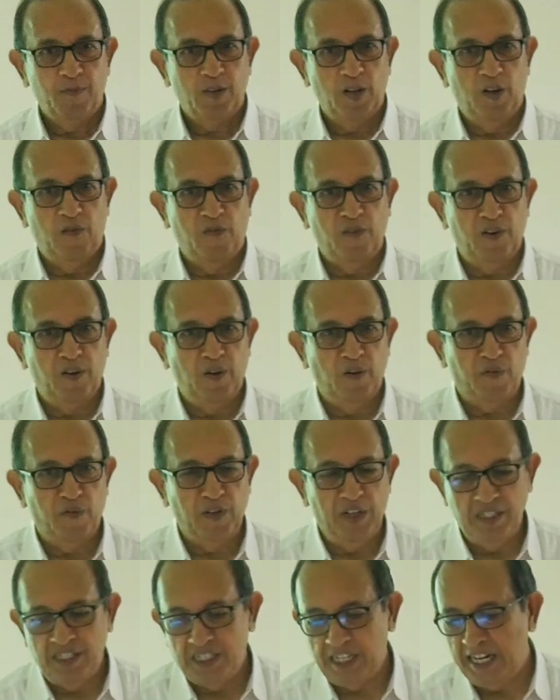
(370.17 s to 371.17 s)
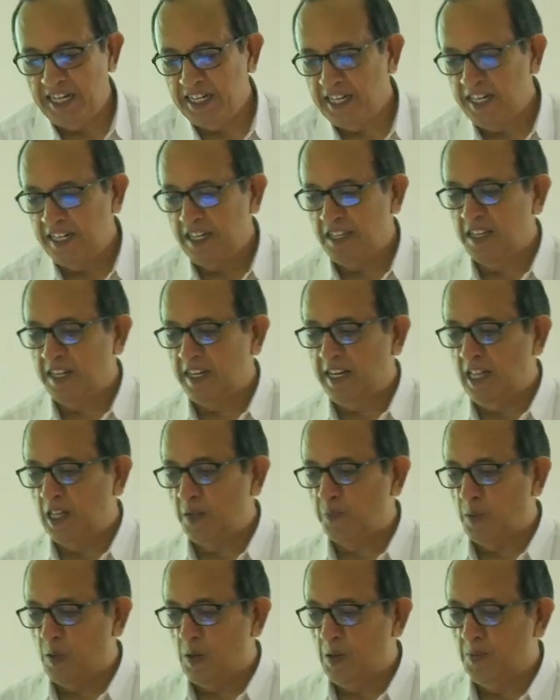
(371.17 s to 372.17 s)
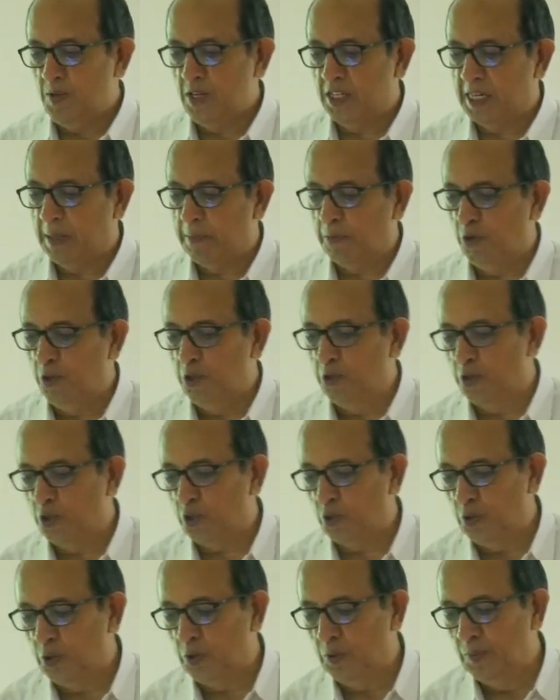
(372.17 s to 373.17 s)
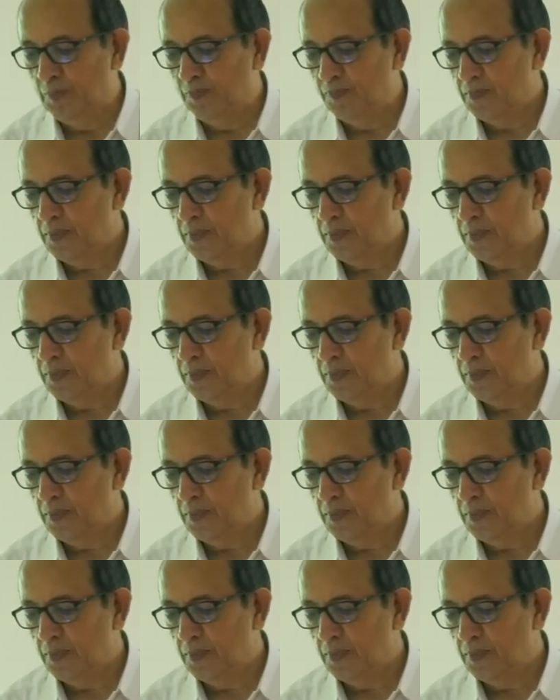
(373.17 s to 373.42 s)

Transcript: of angina and other health problem that I'm going to show you.